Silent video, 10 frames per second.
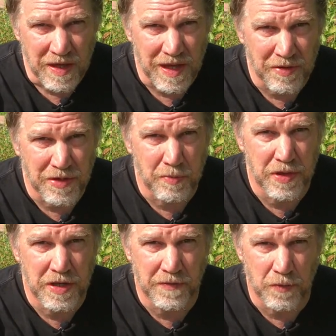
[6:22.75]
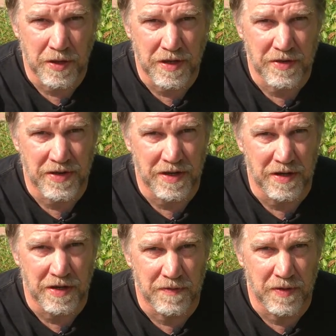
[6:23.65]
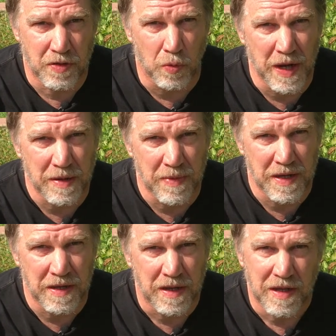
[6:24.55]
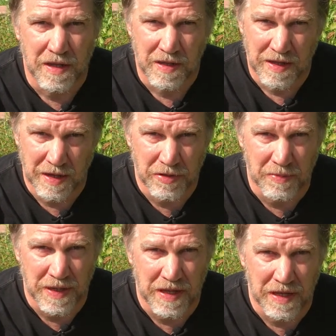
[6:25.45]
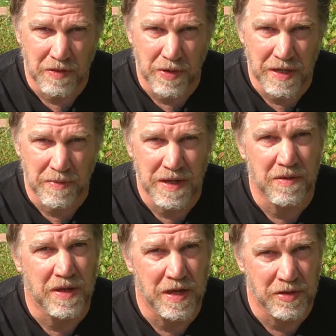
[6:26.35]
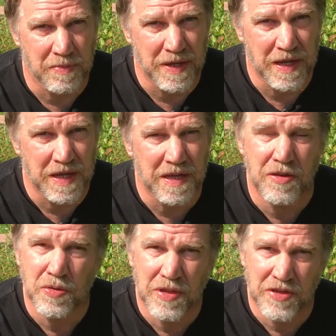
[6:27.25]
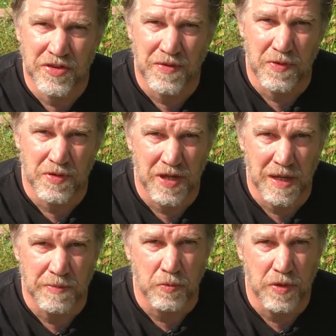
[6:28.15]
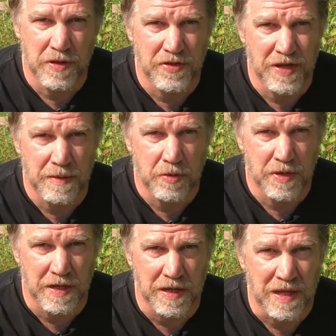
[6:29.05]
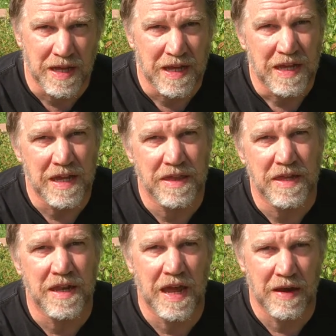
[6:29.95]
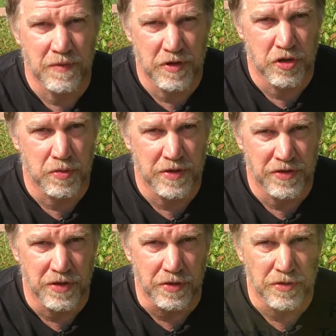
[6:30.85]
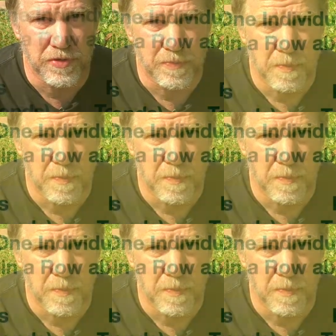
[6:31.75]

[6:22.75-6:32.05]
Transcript: count them within a 14-second interval, wait a minute, count them again, wait a minute, count them again, and do this several times with the same cricket, and then average your results.